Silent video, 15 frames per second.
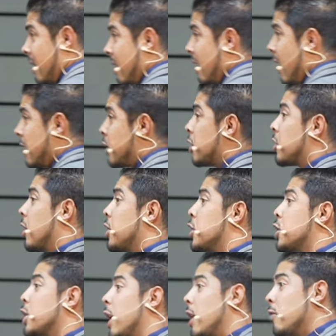And she started
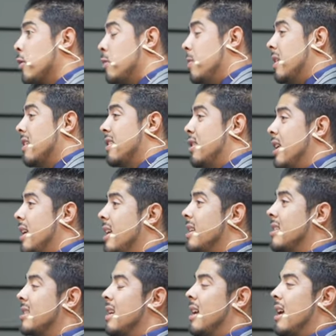sharing with me the
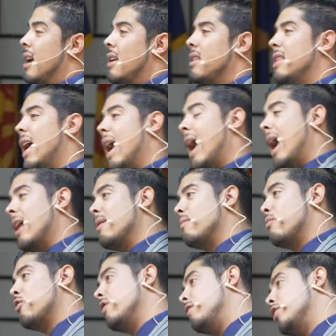things that previous